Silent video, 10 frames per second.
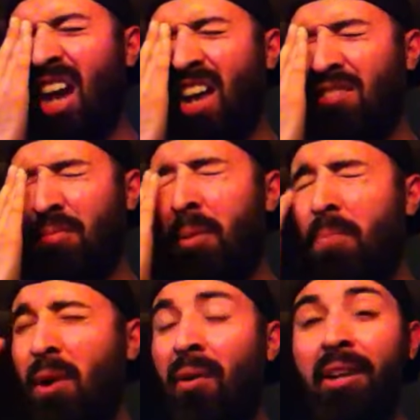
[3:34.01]
As if
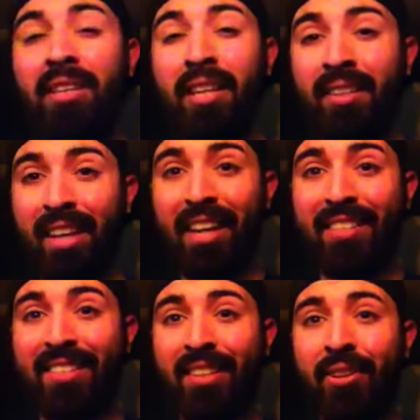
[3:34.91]
people already didn't take
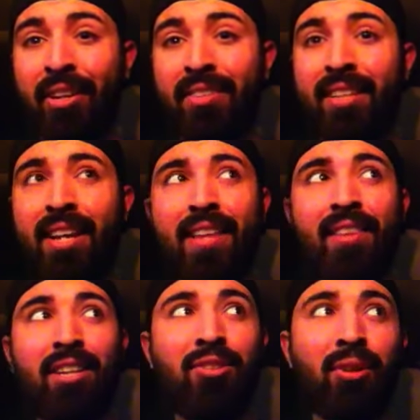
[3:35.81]
it serious,
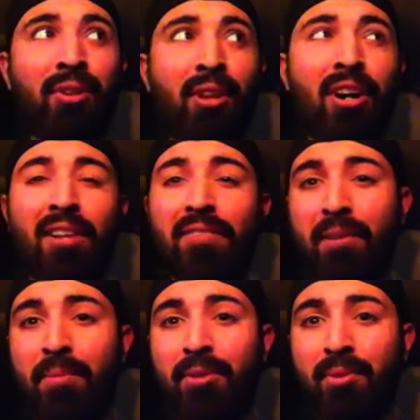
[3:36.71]
they turned the Hall of
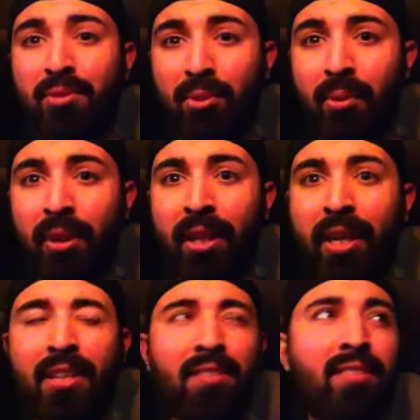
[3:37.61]
Fame into a
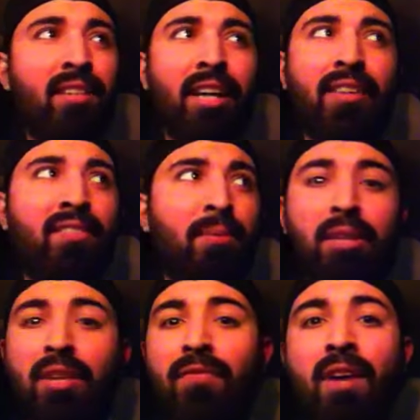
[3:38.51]
storyline. This is like
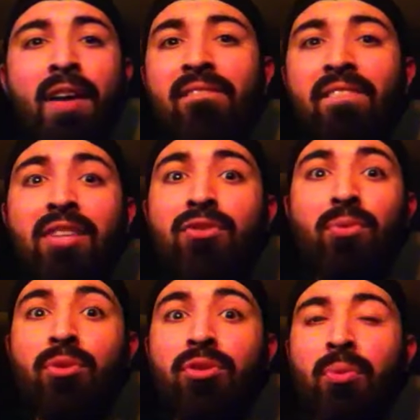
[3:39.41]
something Vince
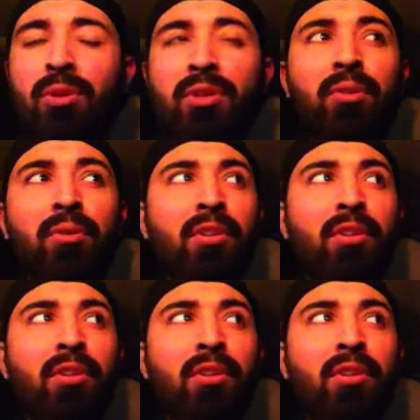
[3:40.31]
Russo would do.